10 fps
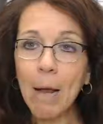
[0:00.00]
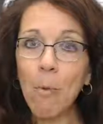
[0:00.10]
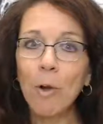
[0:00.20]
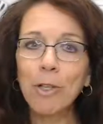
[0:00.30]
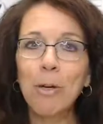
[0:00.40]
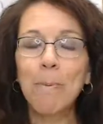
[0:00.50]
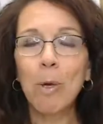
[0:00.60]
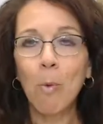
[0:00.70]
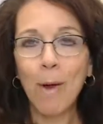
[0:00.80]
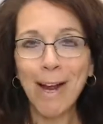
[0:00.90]
I want you to be
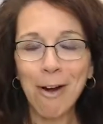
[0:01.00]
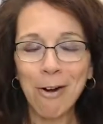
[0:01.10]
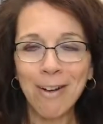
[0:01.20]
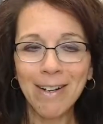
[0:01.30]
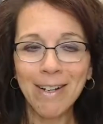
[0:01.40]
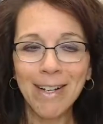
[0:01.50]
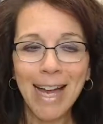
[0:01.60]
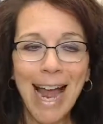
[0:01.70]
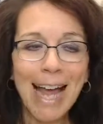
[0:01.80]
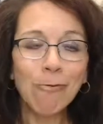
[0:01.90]
aware
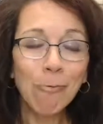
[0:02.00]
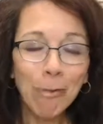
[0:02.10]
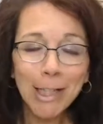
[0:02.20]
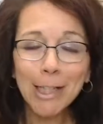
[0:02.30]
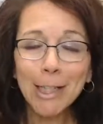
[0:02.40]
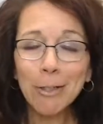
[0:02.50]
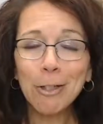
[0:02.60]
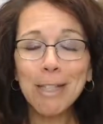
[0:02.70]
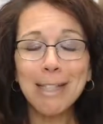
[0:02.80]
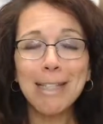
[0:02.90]
and really
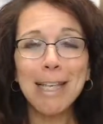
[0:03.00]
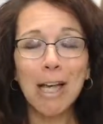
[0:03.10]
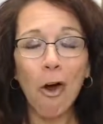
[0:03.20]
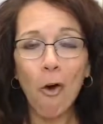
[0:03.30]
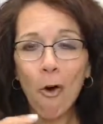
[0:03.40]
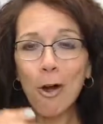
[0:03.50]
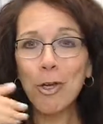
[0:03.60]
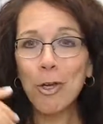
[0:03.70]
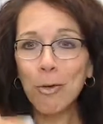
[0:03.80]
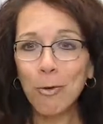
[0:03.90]
look to see, are
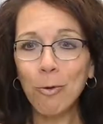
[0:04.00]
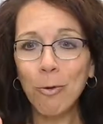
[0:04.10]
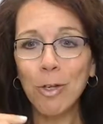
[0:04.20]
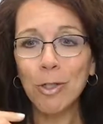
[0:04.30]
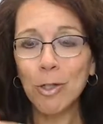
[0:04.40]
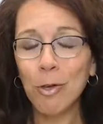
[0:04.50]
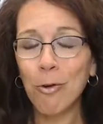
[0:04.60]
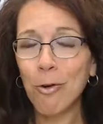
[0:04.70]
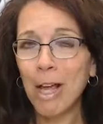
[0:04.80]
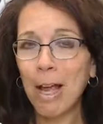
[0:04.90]
you
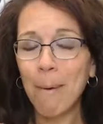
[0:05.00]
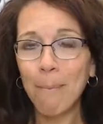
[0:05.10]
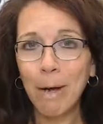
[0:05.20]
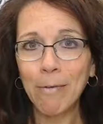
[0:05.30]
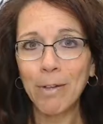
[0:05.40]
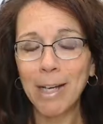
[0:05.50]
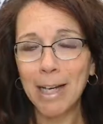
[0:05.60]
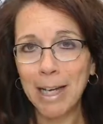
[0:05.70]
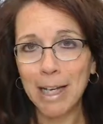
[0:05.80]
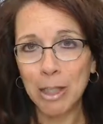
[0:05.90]
turning mindful
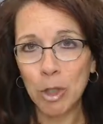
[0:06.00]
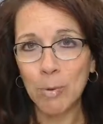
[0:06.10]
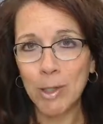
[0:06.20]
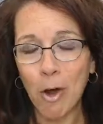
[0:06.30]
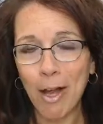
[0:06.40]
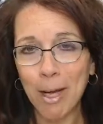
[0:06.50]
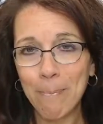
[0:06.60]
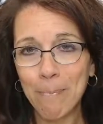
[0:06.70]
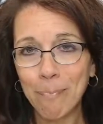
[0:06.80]
eating into a diet?